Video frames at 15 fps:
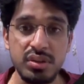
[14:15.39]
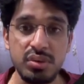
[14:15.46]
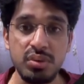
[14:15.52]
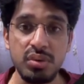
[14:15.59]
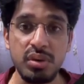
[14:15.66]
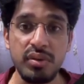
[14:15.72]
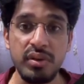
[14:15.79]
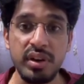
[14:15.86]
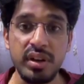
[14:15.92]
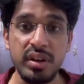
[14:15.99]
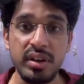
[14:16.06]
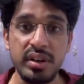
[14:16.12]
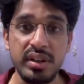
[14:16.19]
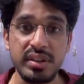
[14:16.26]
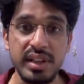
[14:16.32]
so over
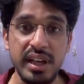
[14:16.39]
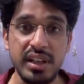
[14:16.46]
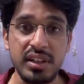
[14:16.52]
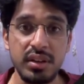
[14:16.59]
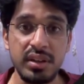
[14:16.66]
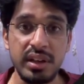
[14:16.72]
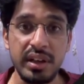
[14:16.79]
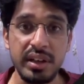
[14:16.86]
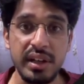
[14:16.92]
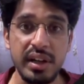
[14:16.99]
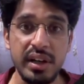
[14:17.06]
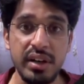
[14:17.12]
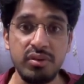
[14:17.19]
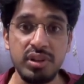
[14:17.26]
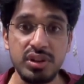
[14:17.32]
here it is actually the
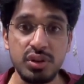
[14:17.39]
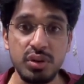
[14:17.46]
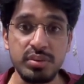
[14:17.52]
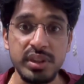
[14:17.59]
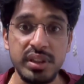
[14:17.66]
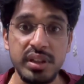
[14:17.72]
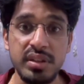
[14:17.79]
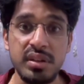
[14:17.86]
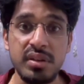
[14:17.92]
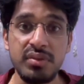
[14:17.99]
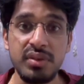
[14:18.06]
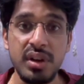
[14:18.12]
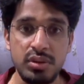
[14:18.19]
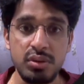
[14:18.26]
entire request object itself.